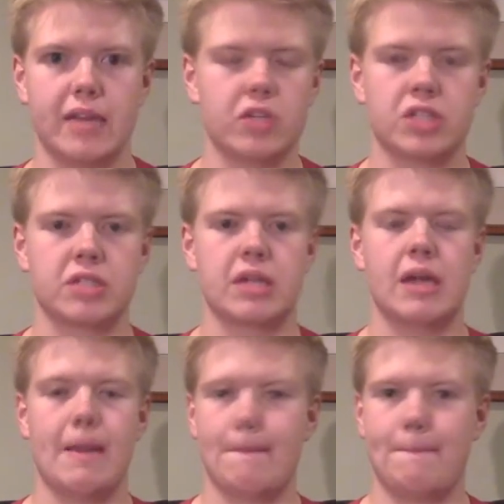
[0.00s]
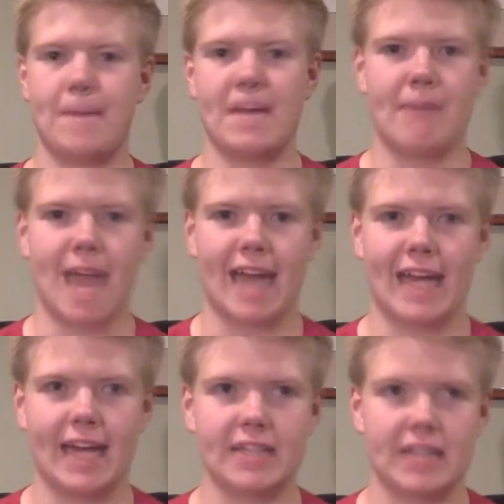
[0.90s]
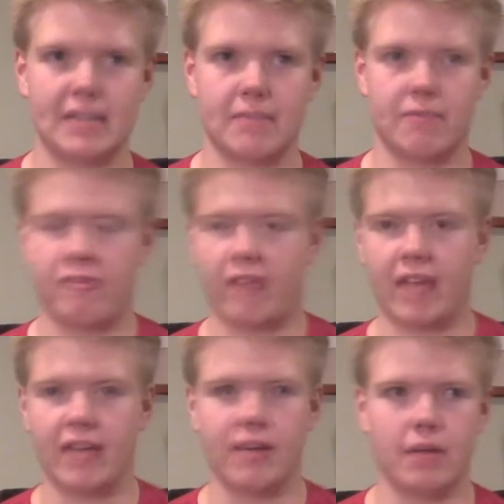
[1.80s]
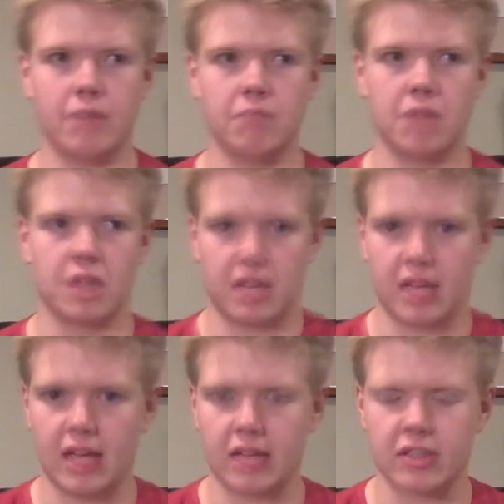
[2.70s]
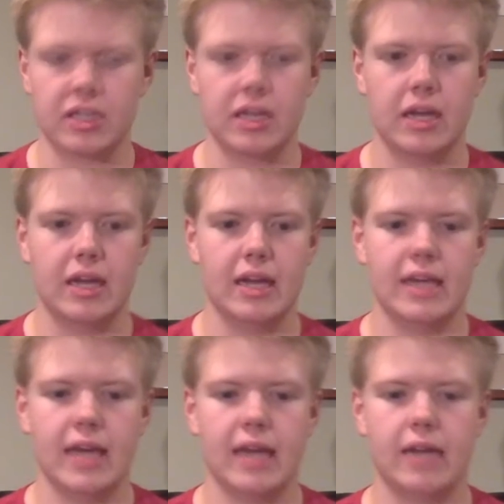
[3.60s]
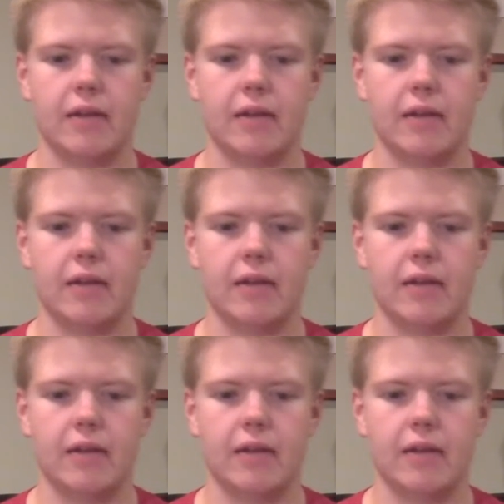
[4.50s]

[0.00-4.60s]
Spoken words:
They're just big bad guys that fight and nothing else. Yet,